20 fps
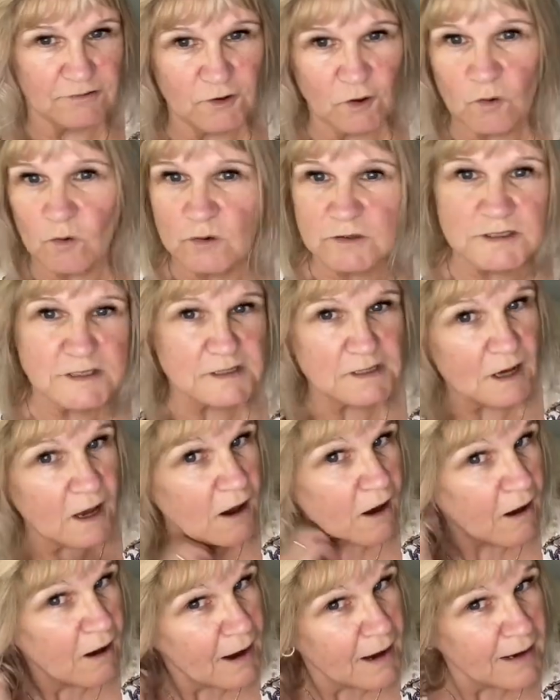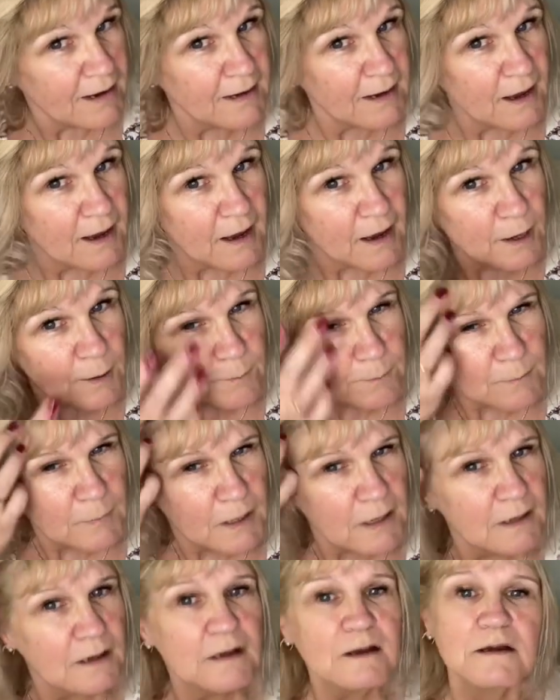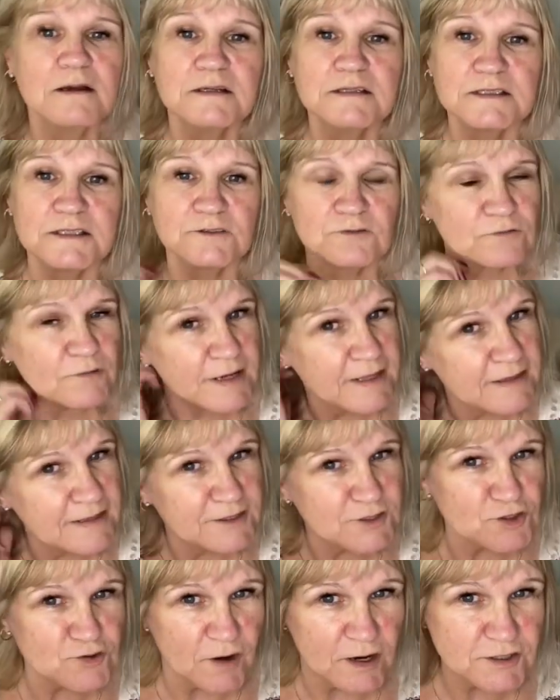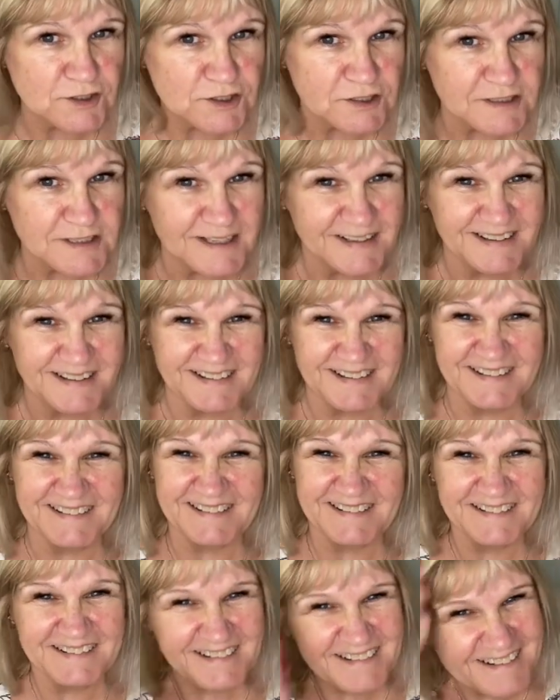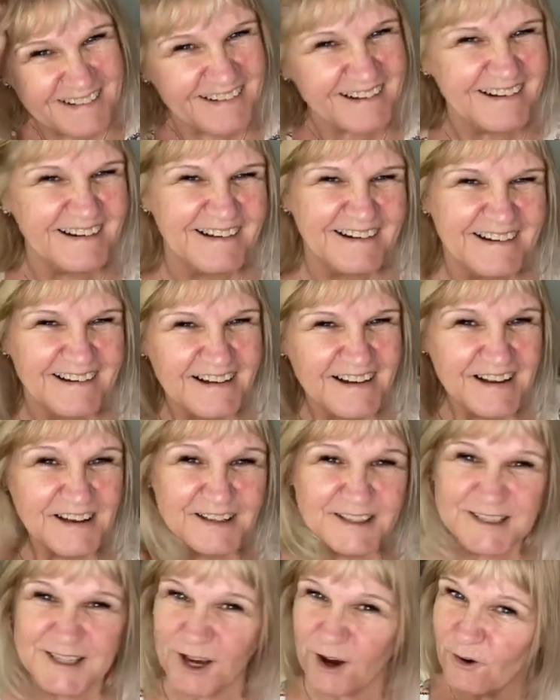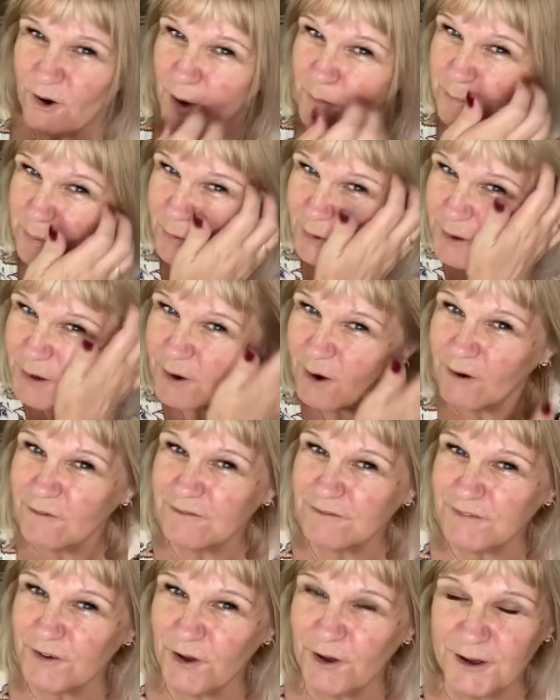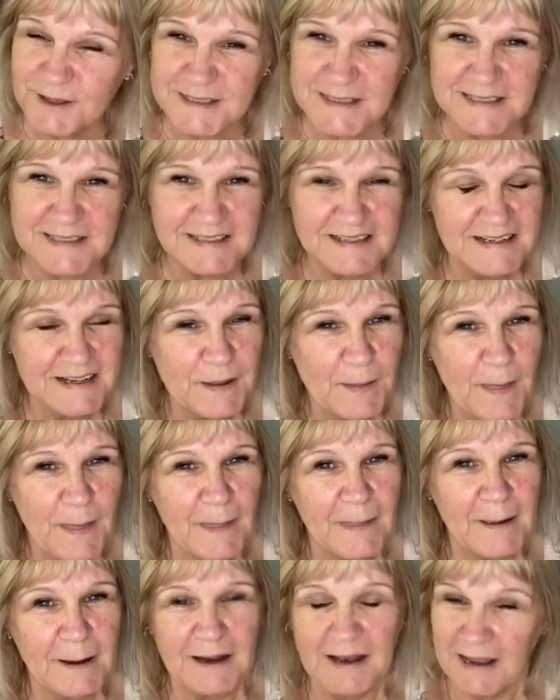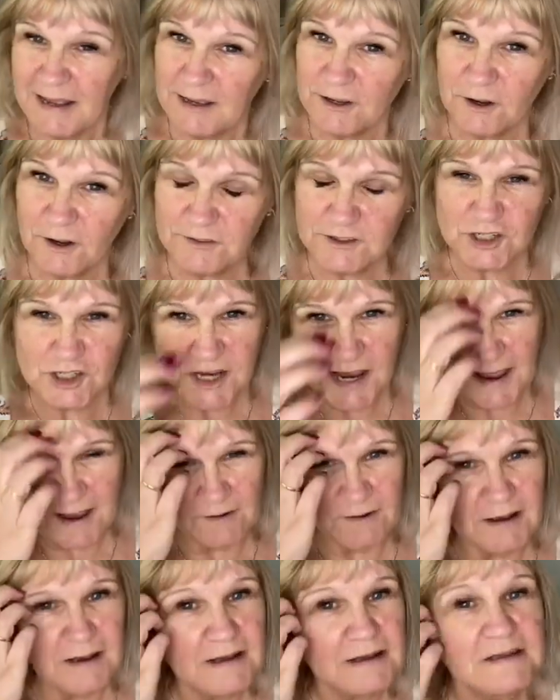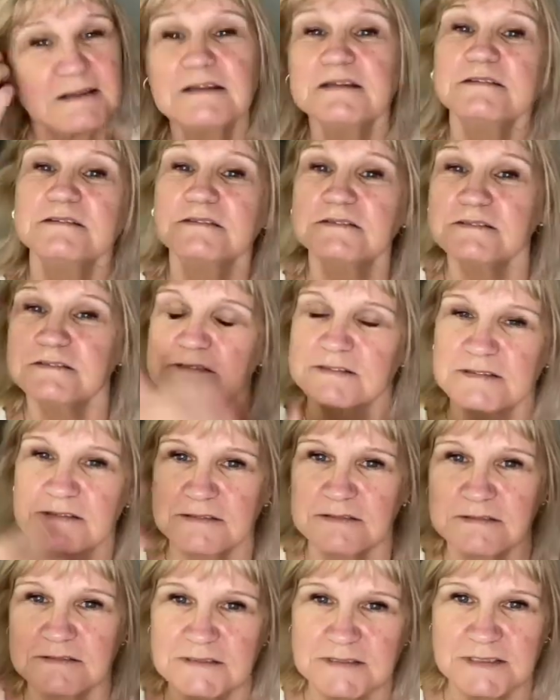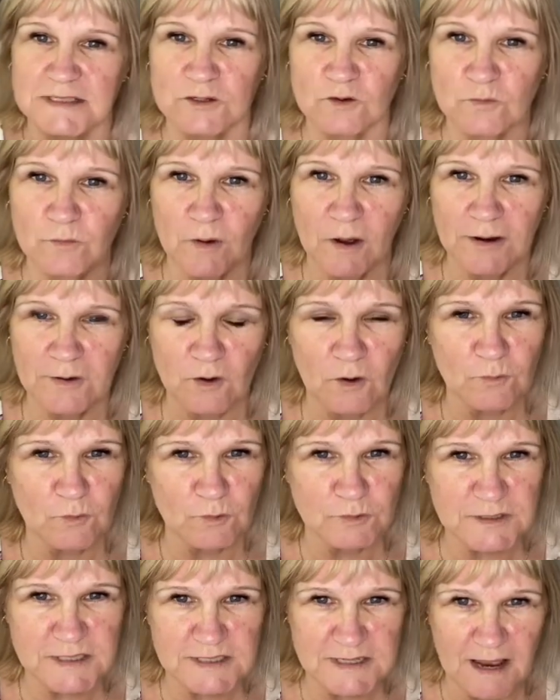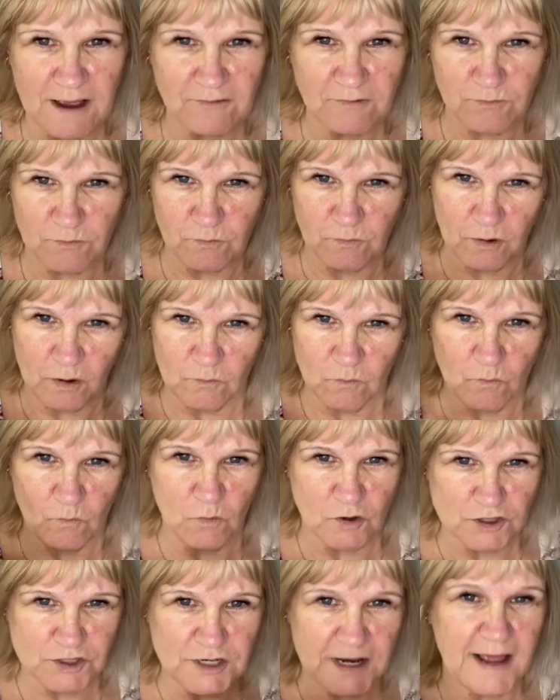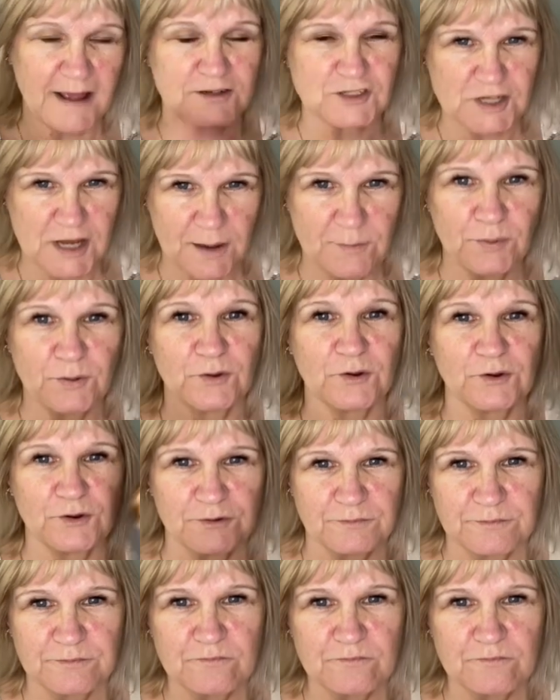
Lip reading: course, I didn't read the instructions. So I put it on first, got in the shower, did all my normal stuff, washed it out, shampooed,